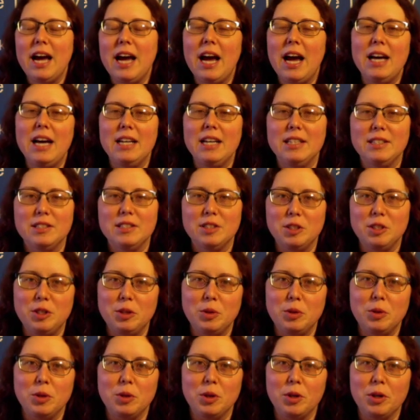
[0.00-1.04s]
as
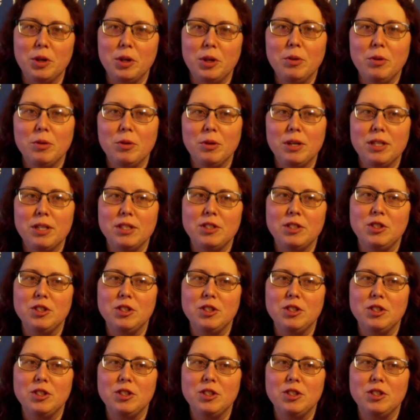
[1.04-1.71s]
your uterus